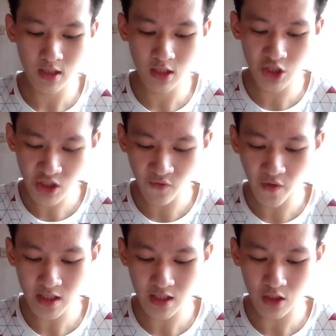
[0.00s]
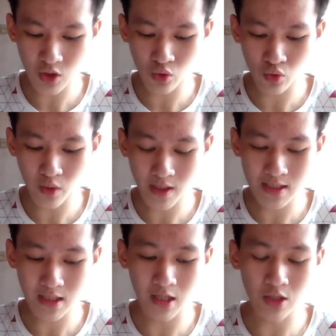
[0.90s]
kiss face is towards
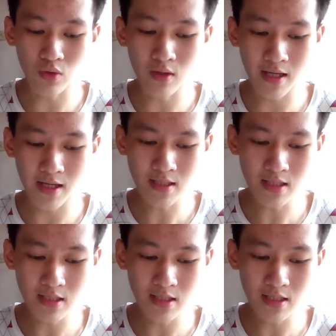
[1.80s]
the nucleus,